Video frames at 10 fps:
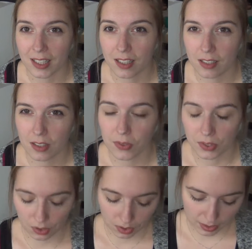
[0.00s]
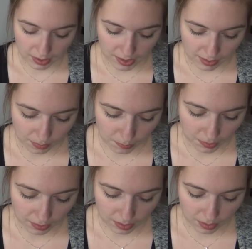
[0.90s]
It's a lot of stockinette,
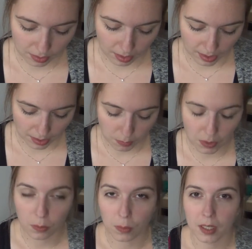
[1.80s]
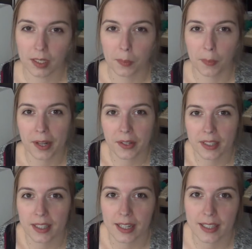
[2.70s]
but it has been really a while
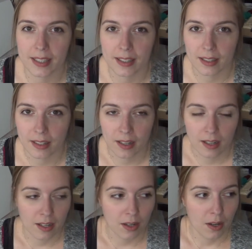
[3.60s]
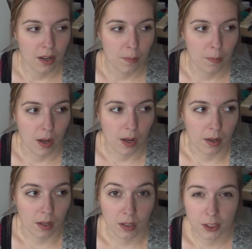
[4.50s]
that I did a
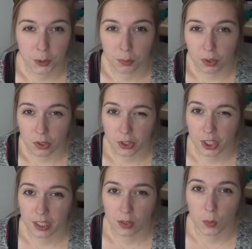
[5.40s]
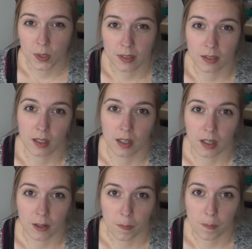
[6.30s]
large project with
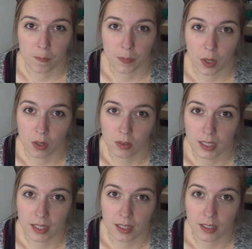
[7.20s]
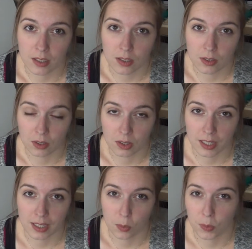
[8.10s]
only
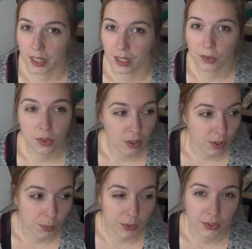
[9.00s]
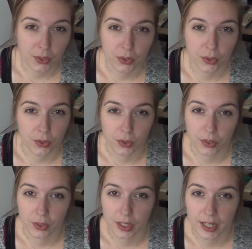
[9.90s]
stockinette without color work
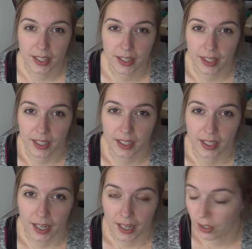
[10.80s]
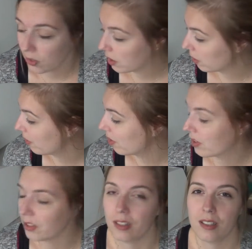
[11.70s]
or anything else. And of
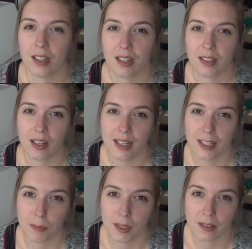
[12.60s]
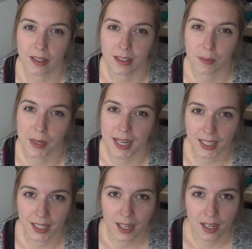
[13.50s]
course this has the lace pattern at the
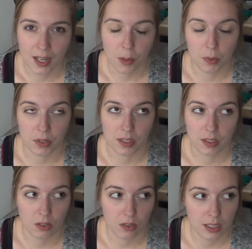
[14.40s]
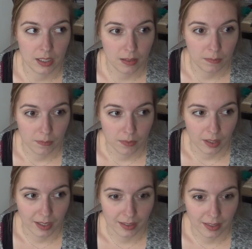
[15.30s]
back, but it's only,
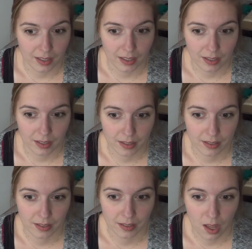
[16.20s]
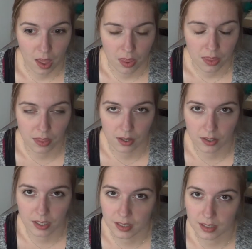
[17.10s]
I think,
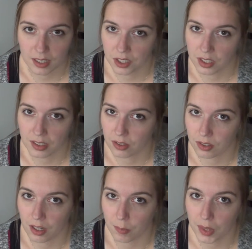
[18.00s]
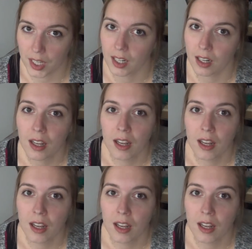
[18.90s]
30 stitches or something.